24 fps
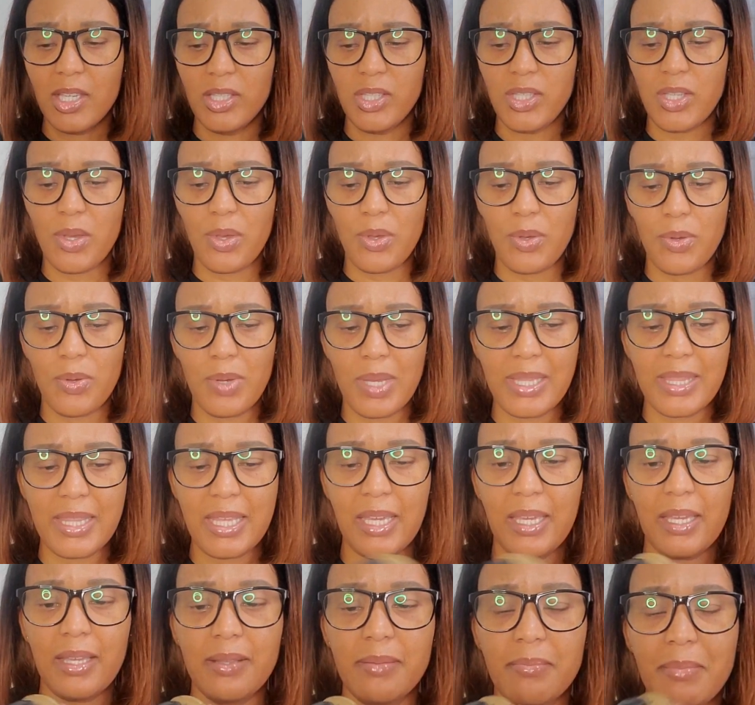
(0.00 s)
So I
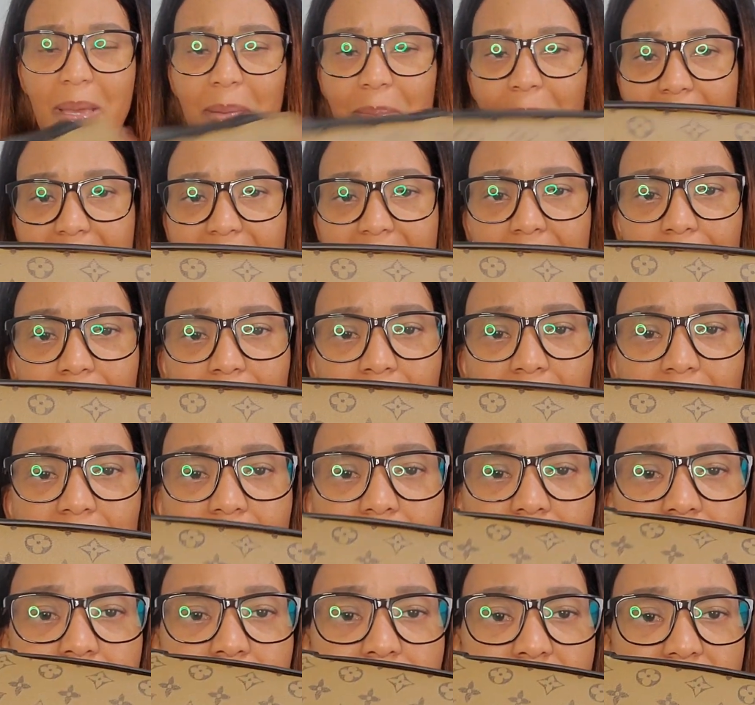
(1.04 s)
think it might be time to let
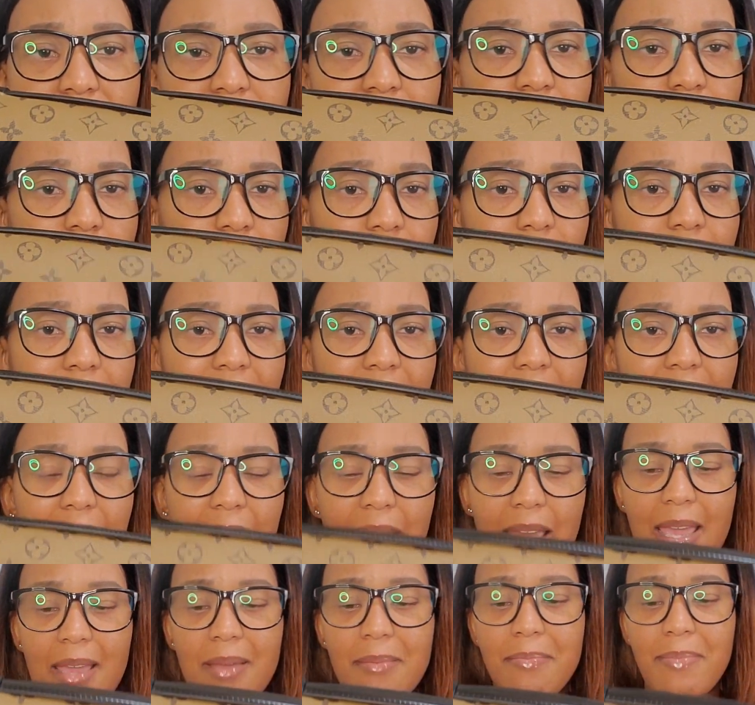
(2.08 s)
this go and get
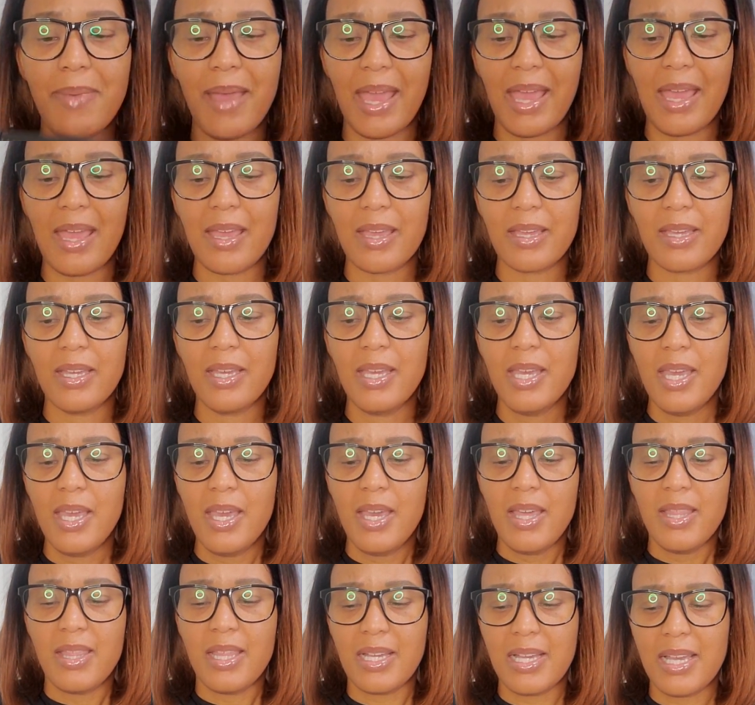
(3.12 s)
a bag
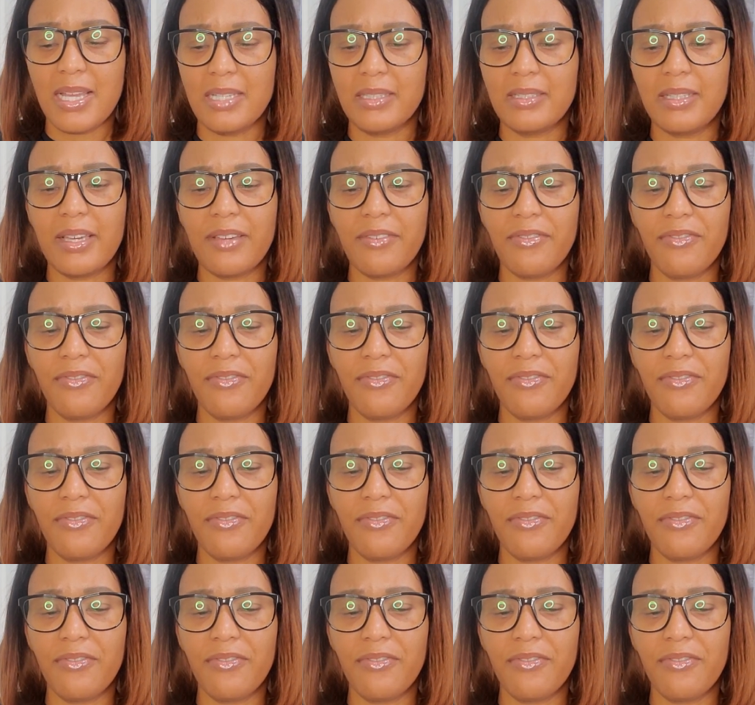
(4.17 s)
that kind of like